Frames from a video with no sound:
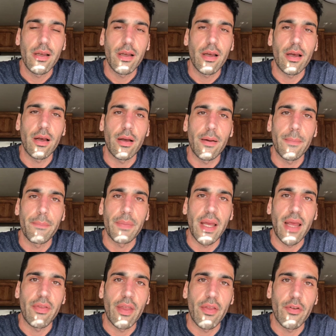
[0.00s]

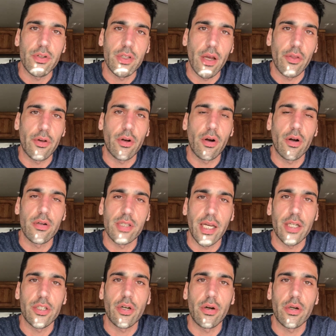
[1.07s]
And then there's other cards
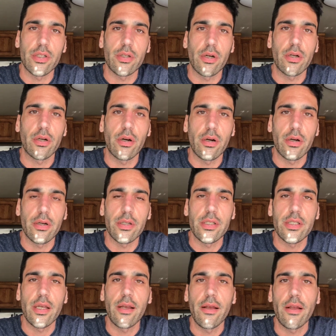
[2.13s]
like Charizard cards
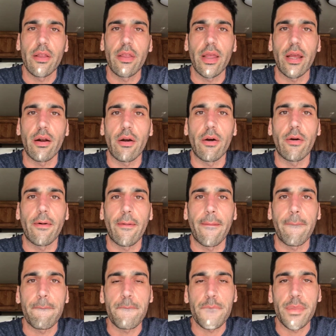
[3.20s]
that
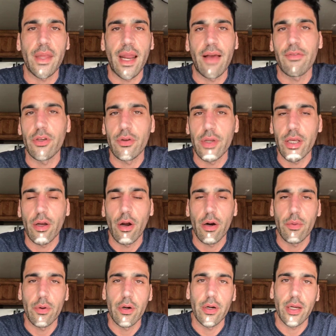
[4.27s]
have unique
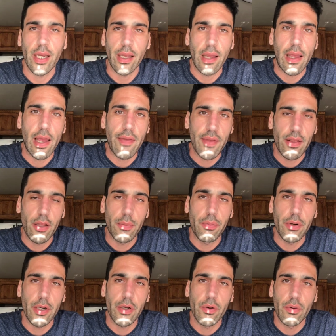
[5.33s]
artwork, and they look
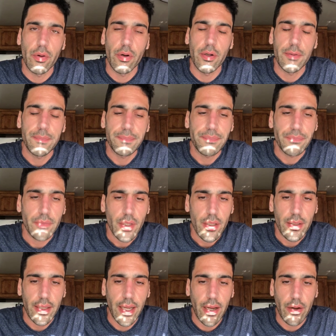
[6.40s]
pretty cool.
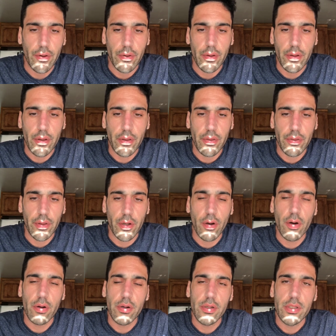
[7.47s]
Now, the
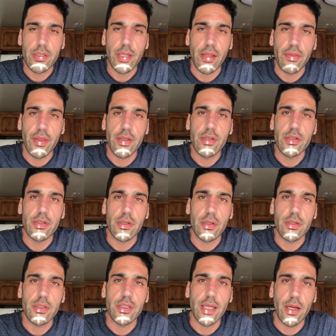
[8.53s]
cards that this
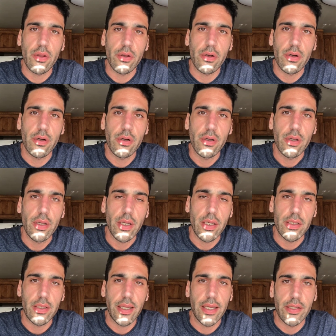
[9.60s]
seller,
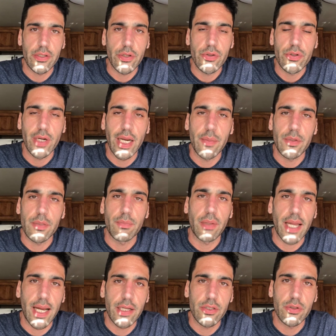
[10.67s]
his username is
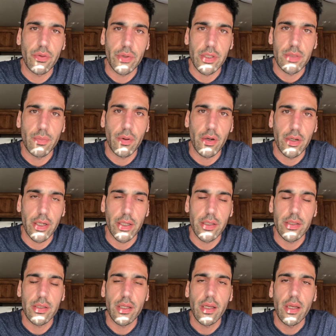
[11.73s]

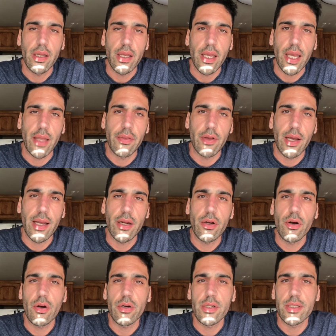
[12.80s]
BlastoiseBargains, and the kind of
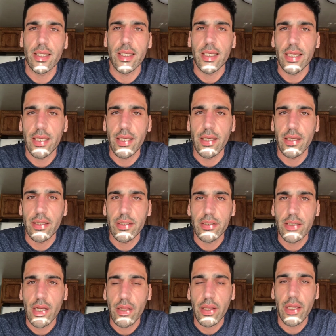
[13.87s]
cards that he is
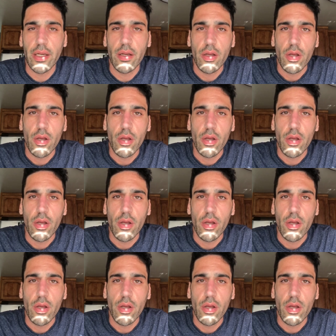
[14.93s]
selling